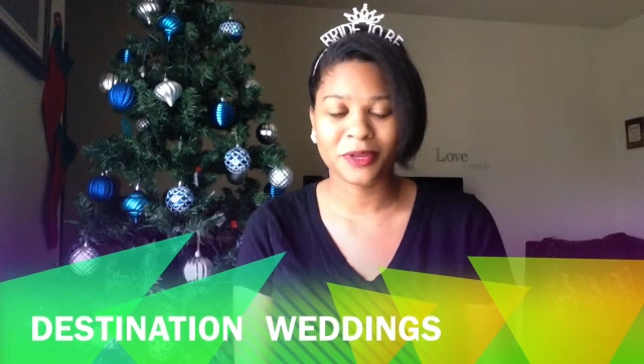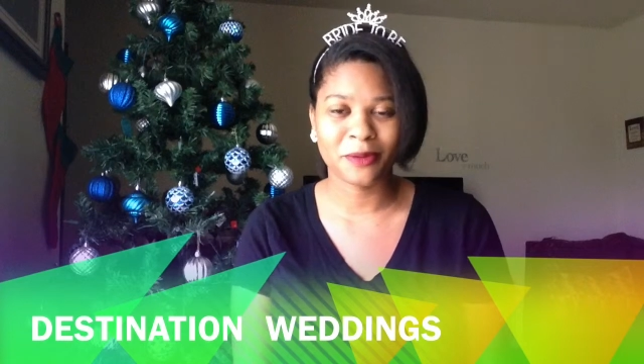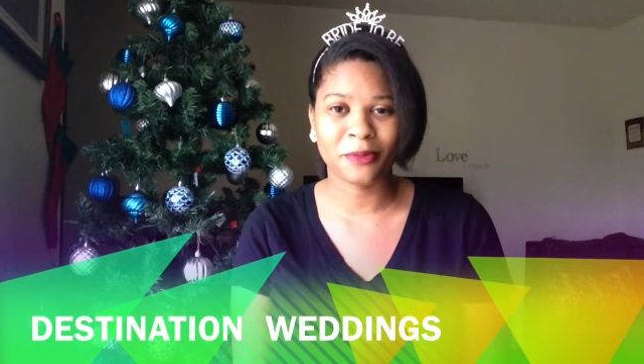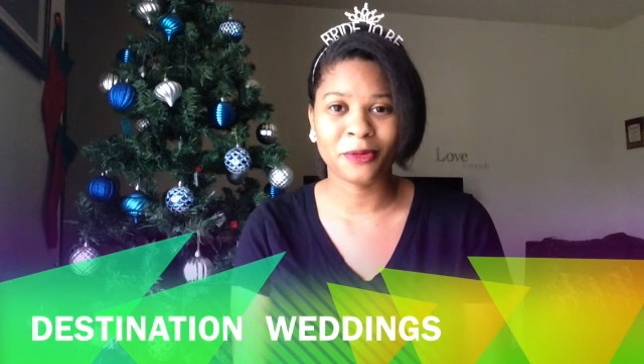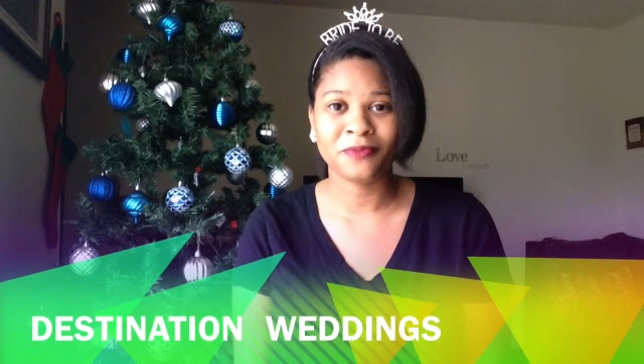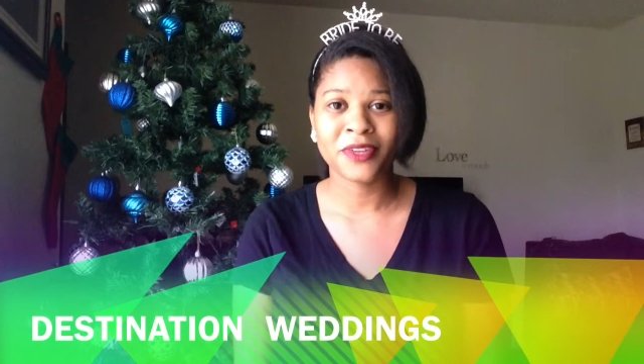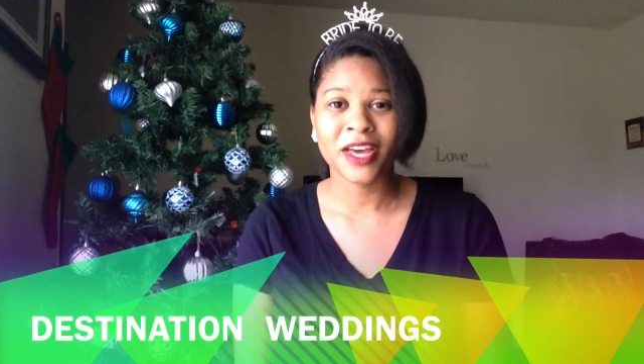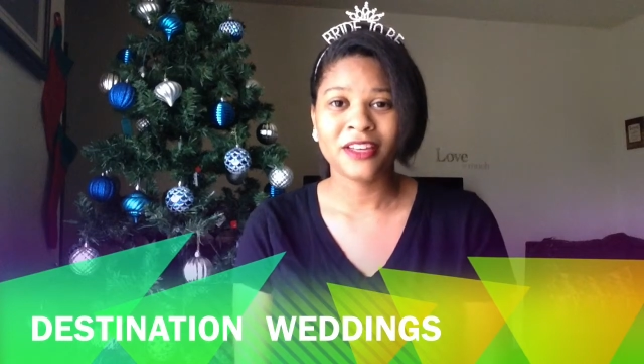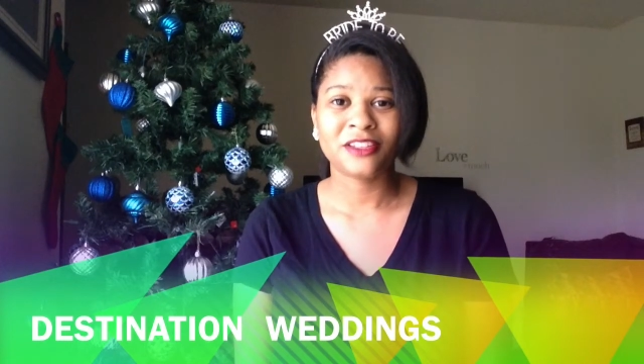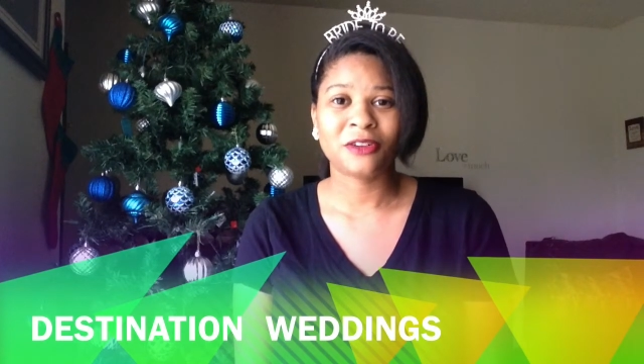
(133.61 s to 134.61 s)
people.
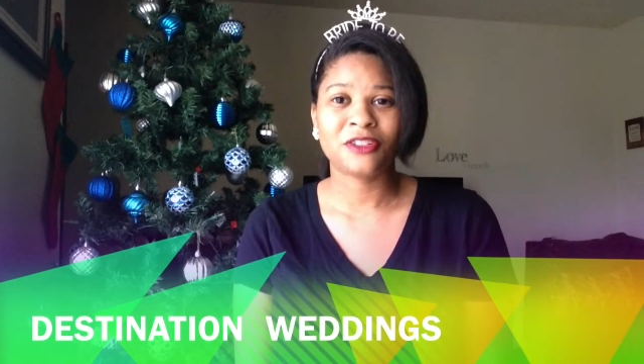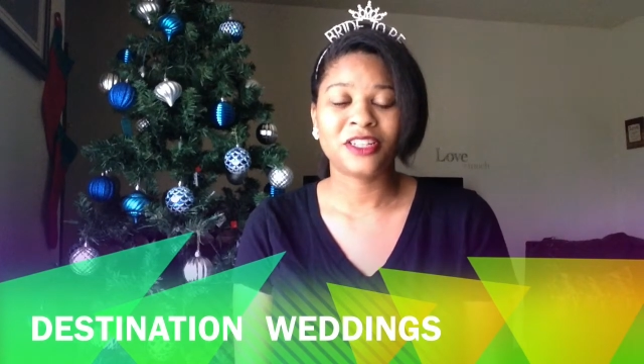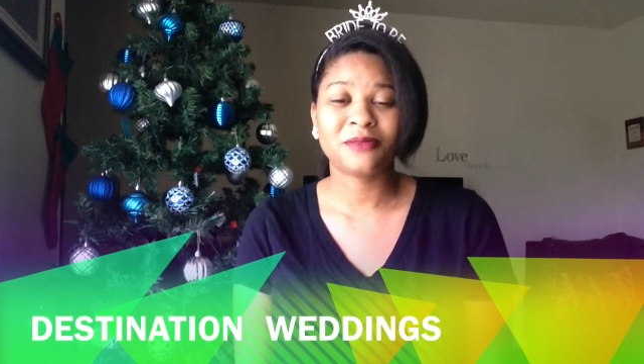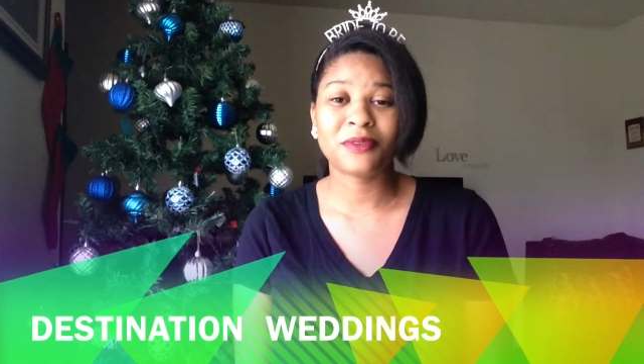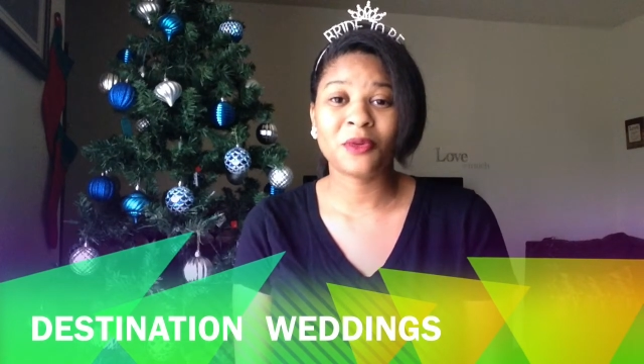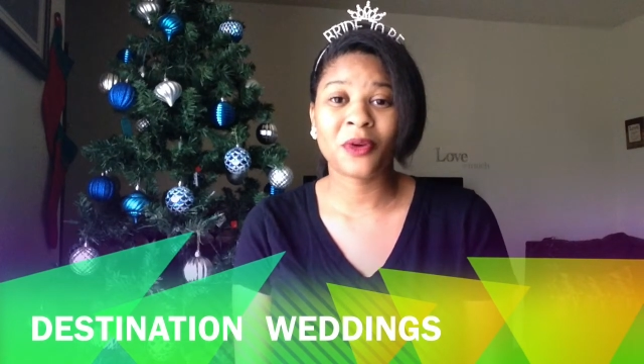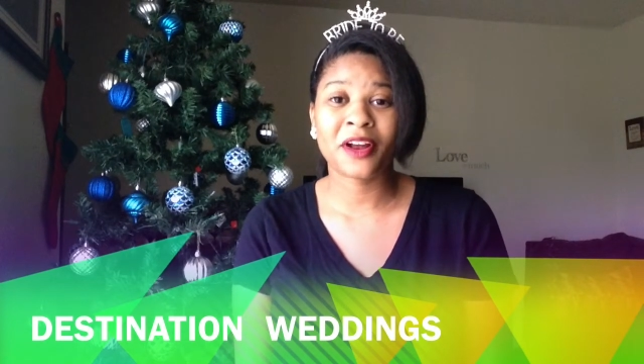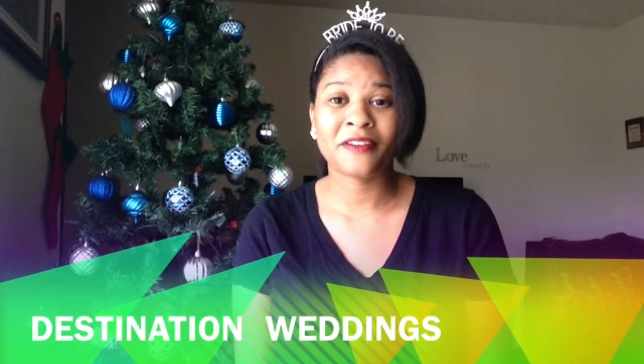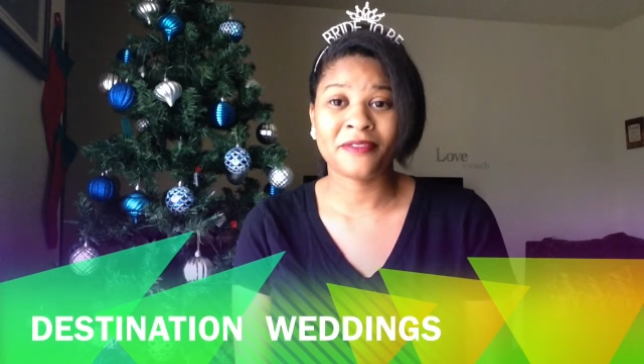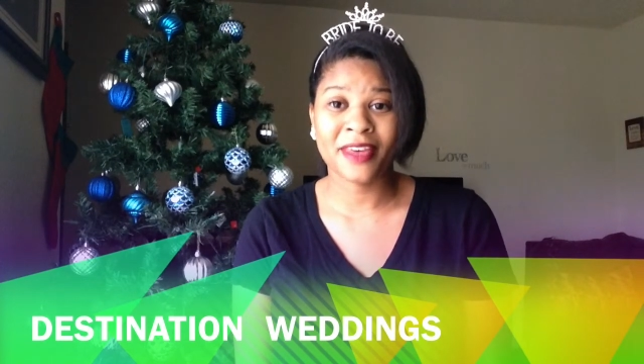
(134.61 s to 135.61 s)
So just
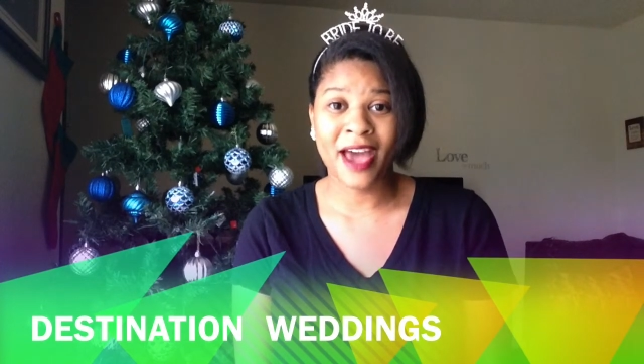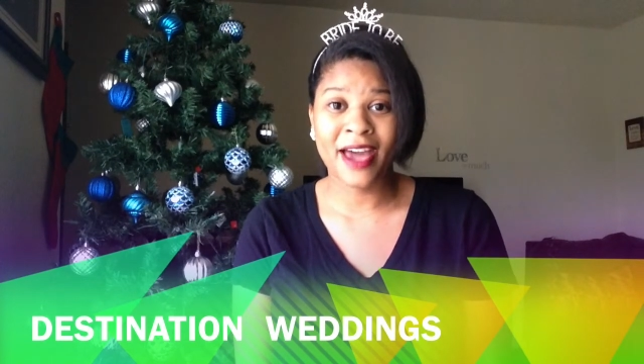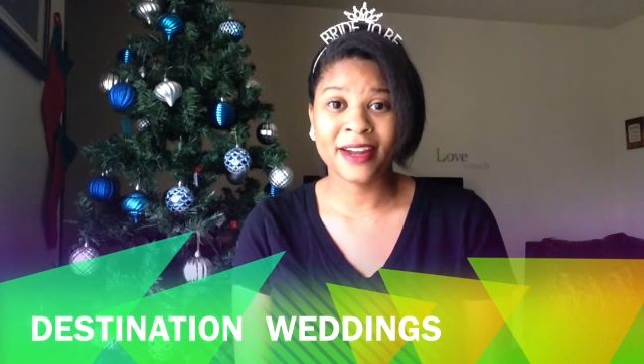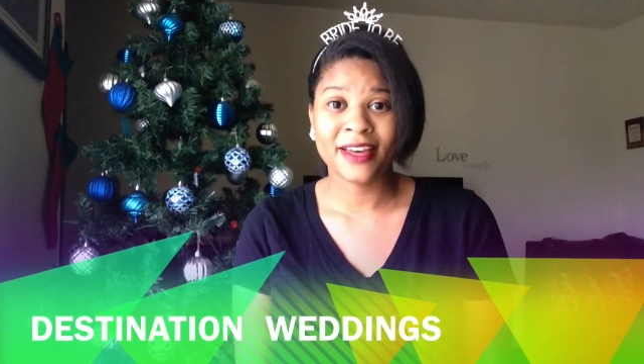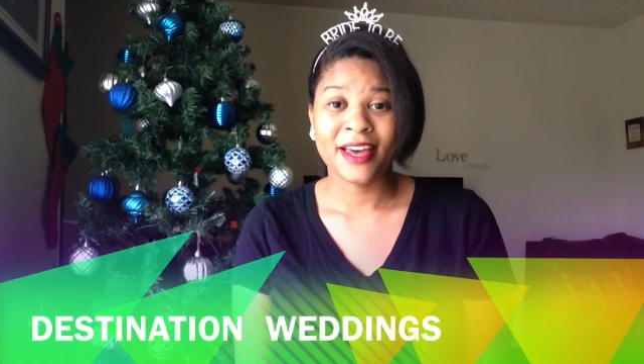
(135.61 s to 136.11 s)
beware of that.